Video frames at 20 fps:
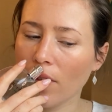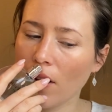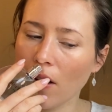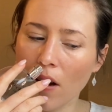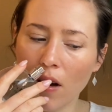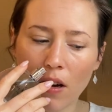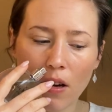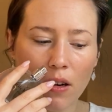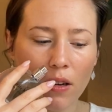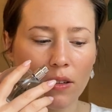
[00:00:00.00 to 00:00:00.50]

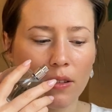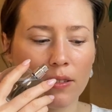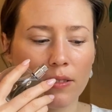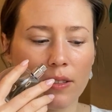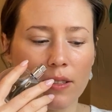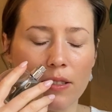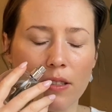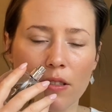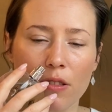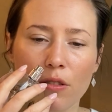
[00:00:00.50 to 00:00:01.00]
oh,
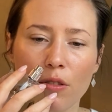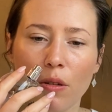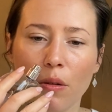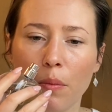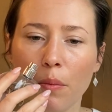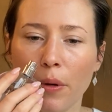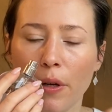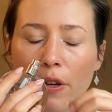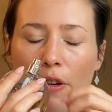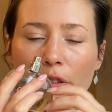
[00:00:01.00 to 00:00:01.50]
this is so
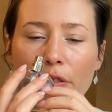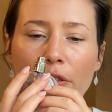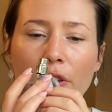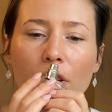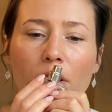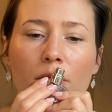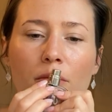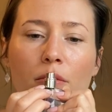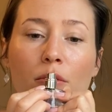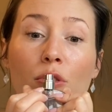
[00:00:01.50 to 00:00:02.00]

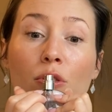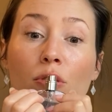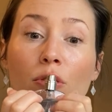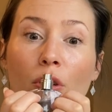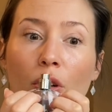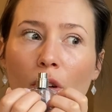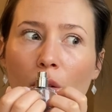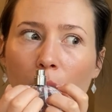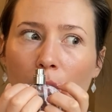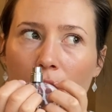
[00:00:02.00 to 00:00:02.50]
beautiful,
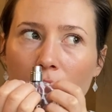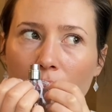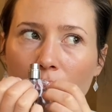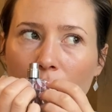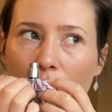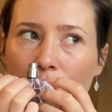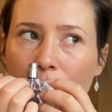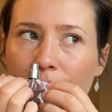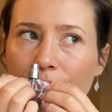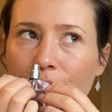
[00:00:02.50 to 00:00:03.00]
so beautiful.
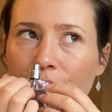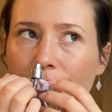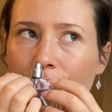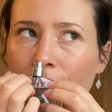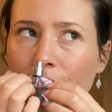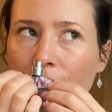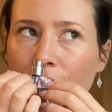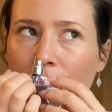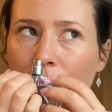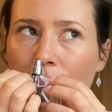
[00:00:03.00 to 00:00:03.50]

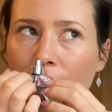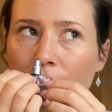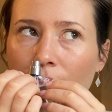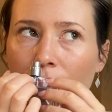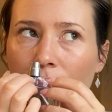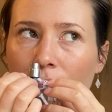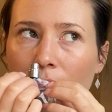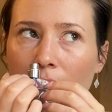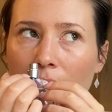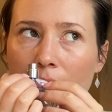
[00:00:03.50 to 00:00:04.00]

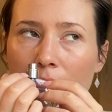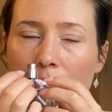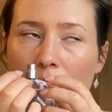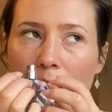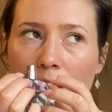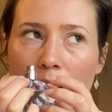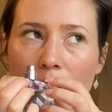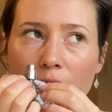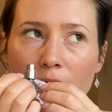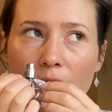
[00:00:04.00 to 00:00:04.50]
This
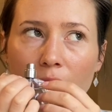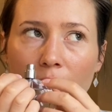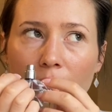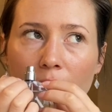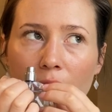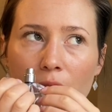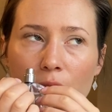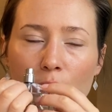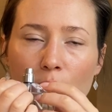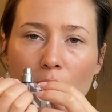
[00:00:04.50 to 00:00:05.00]
is a
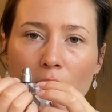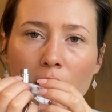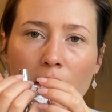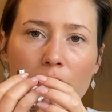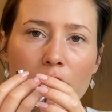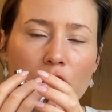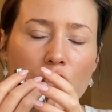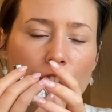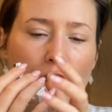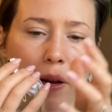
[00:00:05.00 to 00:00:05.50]
very sort of
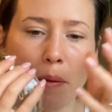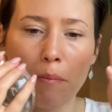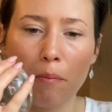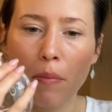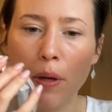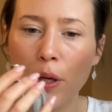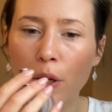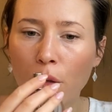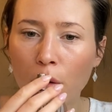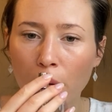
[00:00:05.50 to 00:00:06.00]

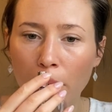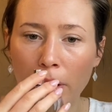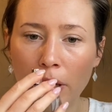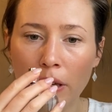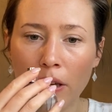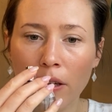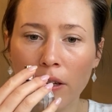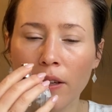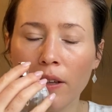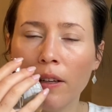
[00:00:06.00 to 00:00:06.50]

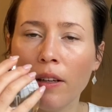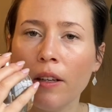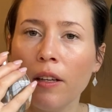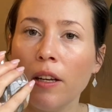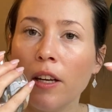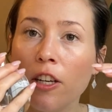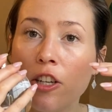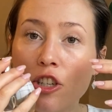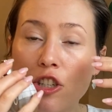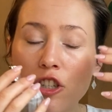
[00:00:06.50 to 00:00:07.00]
shampoo-y,
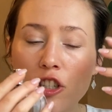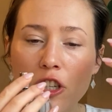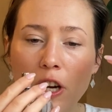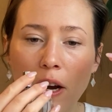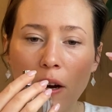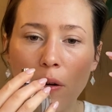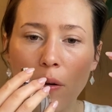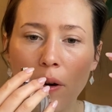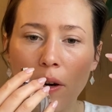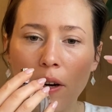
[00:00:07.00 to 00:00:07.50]

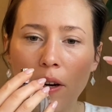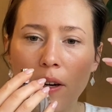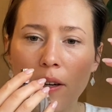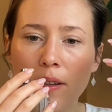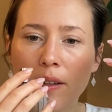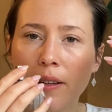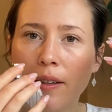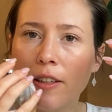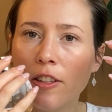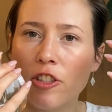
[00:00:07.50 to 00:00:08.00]
shower
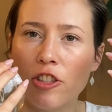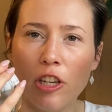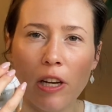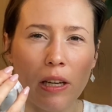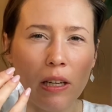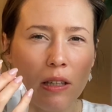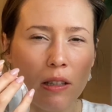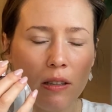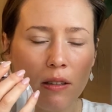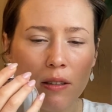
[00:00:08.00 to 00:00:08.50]

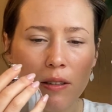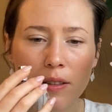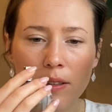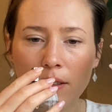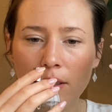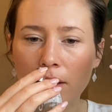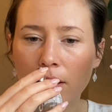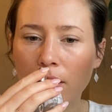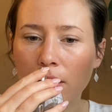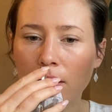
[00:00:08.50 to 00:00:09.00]
gel
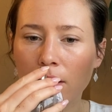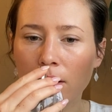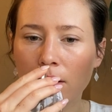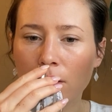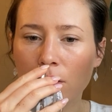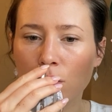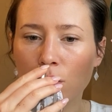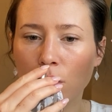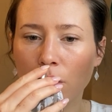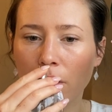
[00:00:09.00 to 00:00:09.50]

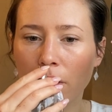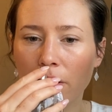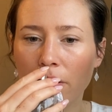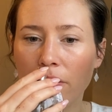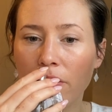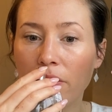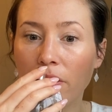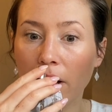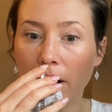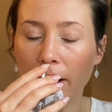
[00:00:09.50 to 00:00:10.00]
sort of
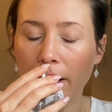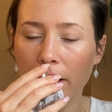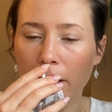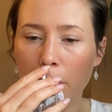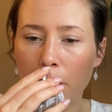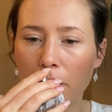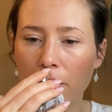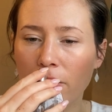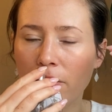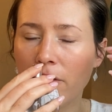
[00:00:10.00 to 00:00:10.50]

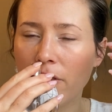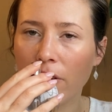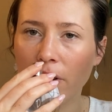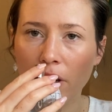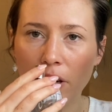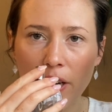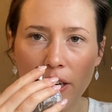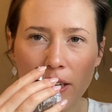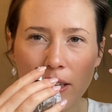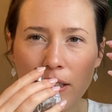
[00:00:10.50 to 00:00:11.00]
vibe,
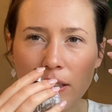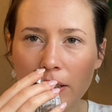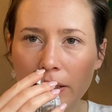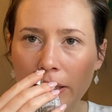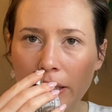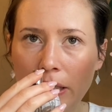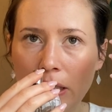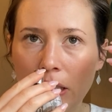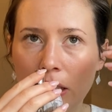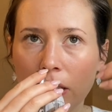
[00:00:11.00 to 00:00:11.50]
very
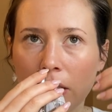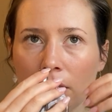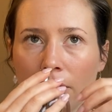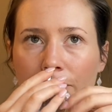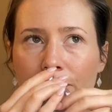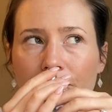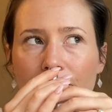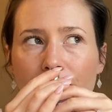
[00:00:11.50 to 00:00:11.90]
clean,